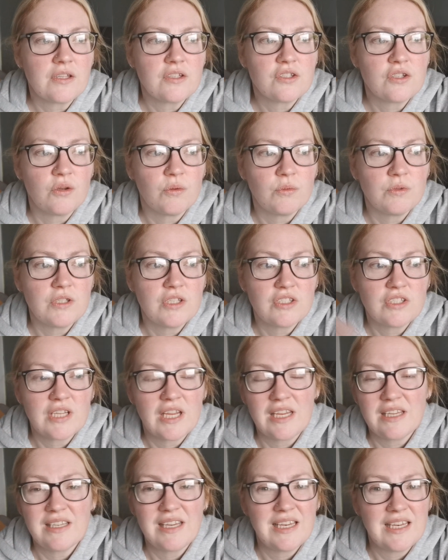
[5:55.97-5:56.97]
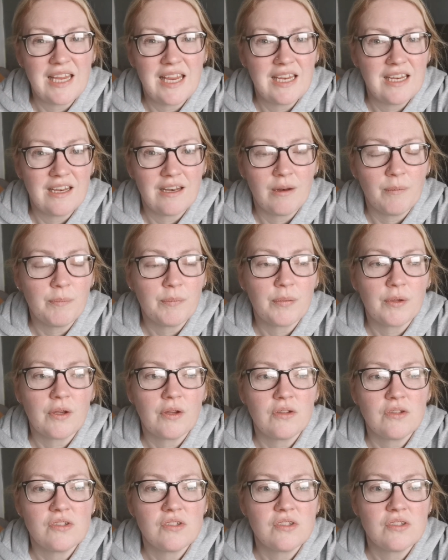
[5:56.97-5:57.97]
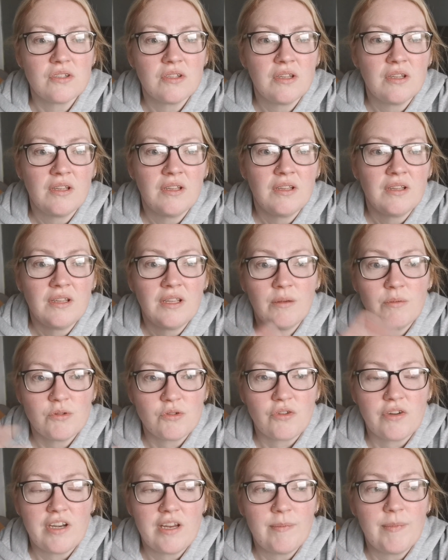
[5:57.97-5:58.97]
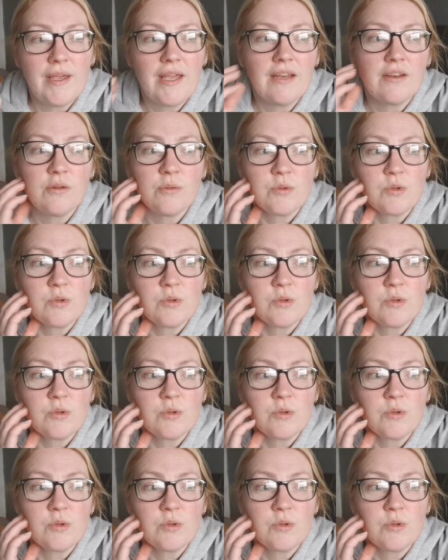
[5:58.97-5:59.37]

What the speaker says: So we just need to heat it up because it was already made.